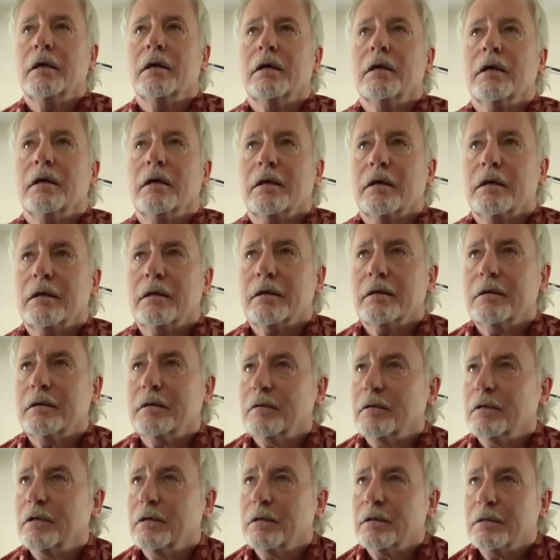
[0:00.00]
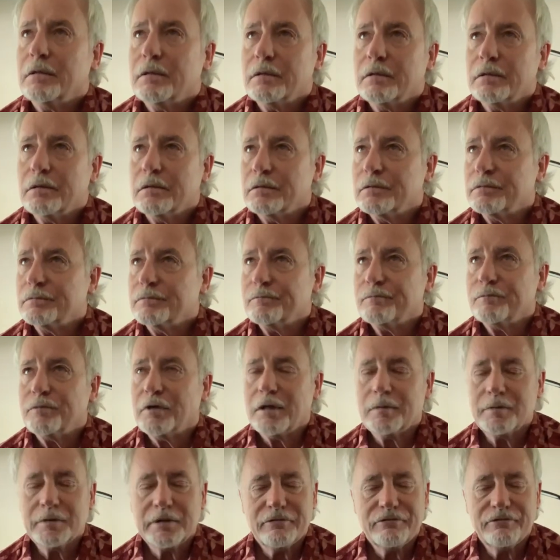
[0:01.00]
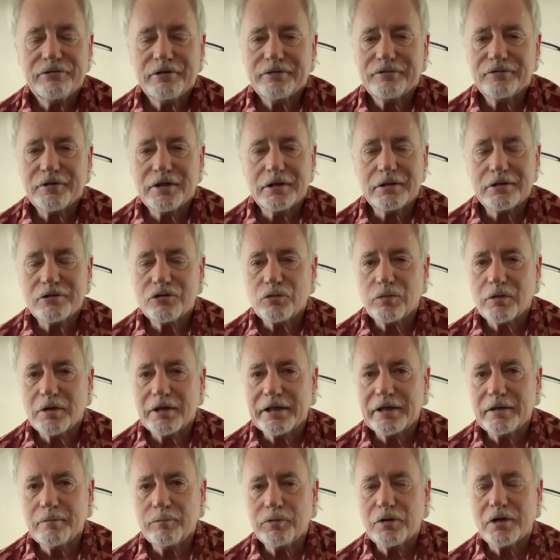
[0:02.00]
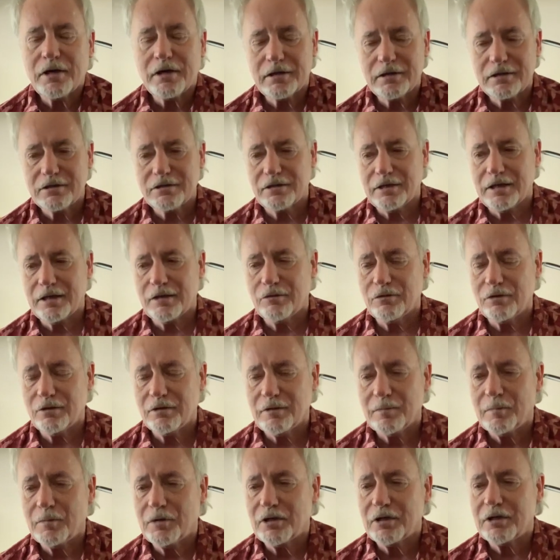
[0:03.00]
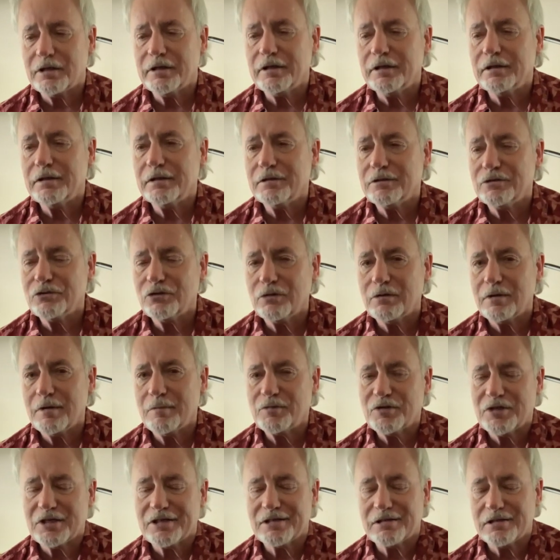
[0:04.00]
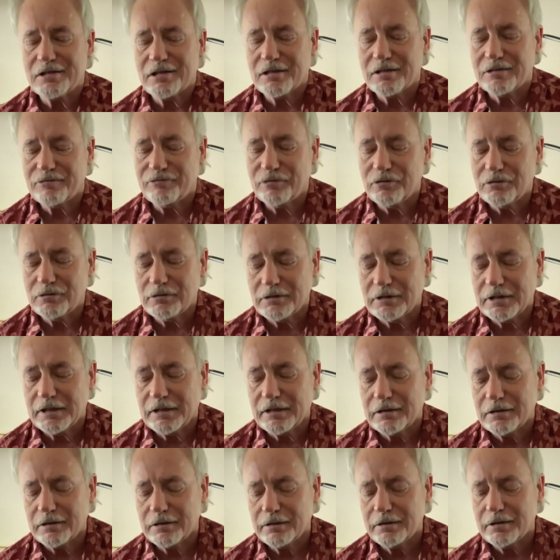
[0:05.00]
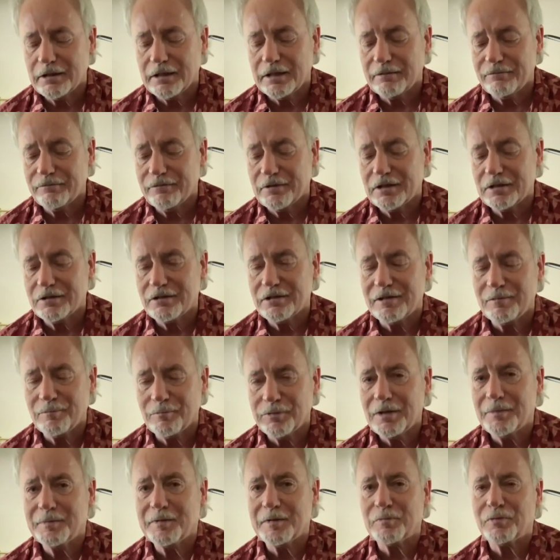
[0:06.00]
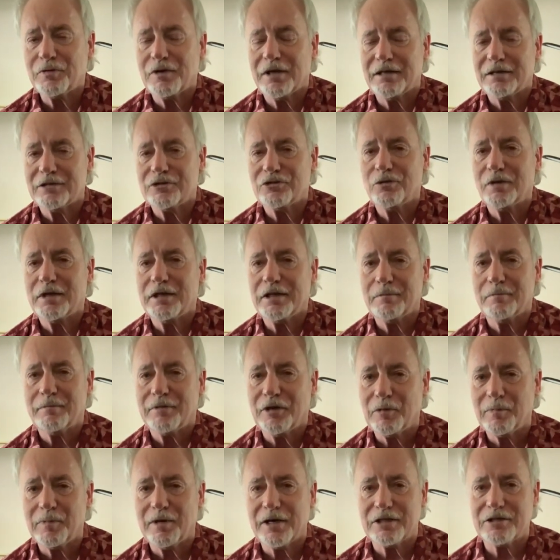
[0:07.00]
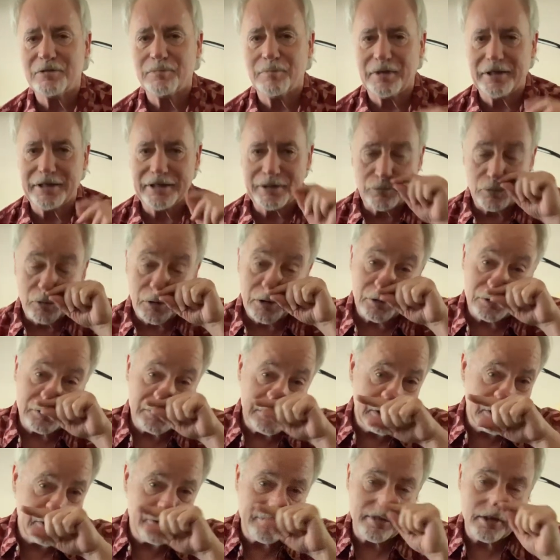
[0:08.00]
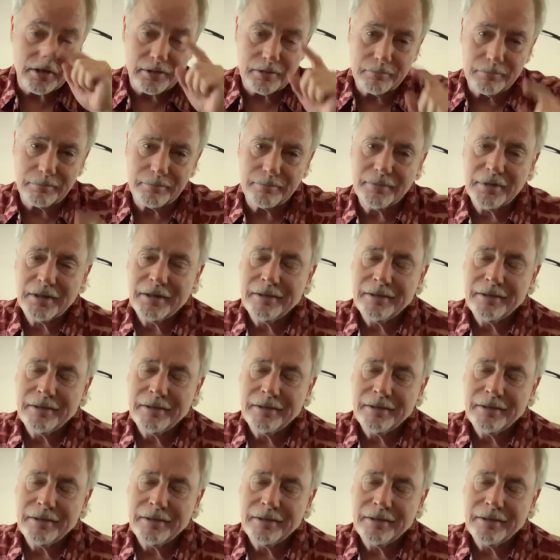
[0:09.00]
and probably 15 to 20 products out on the market. So I'm successful in inventing plumbing products. So I get mailbox money, royalties from